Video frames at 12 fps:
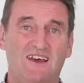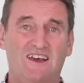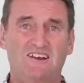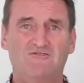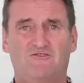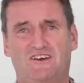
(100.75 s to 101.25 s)

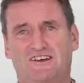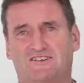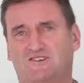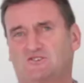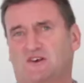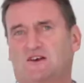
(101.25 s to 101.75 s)
In effect,
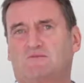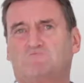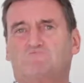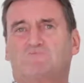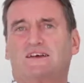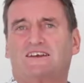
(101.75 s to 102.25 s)
it's
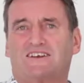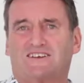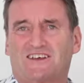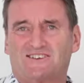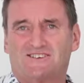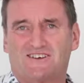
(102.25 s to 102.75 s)
beta
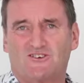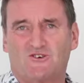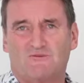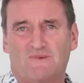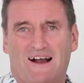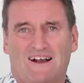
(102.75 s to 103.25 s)
testing
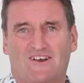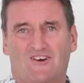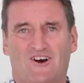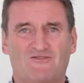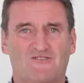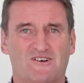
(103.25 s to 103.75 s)
your market
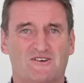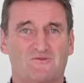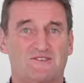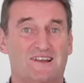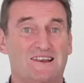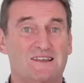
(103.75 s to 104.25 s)
offering
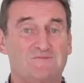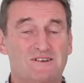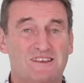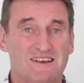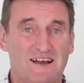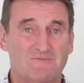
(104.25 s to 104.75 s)
with a
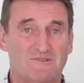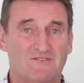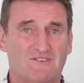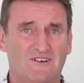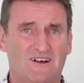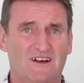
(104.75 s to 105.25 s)
limited number
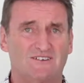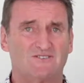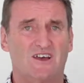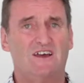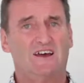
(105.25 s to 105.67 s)
of clients,